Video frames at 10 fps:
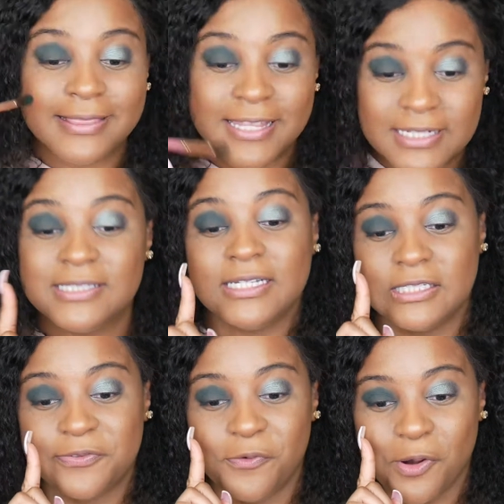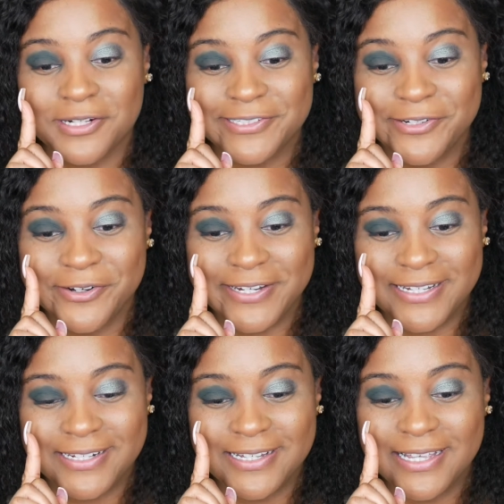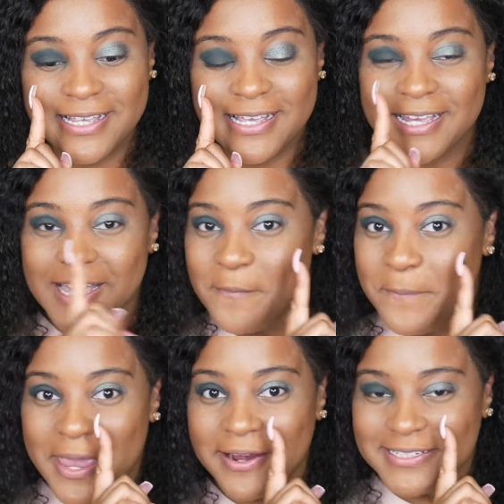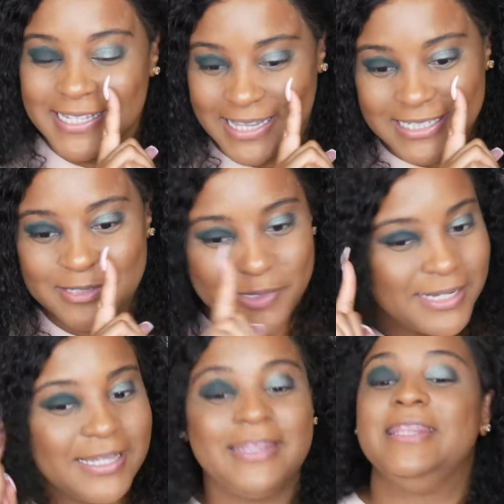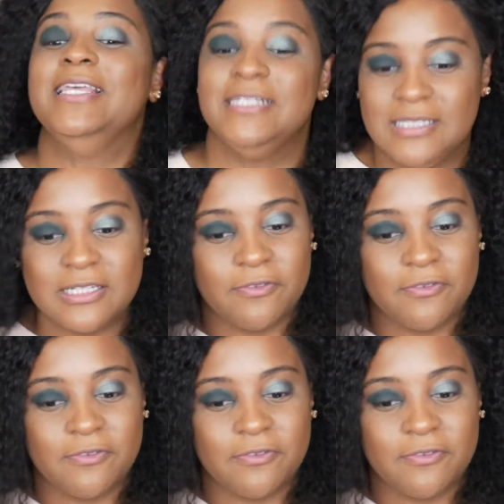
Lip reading: This is forest green compared to this one. This is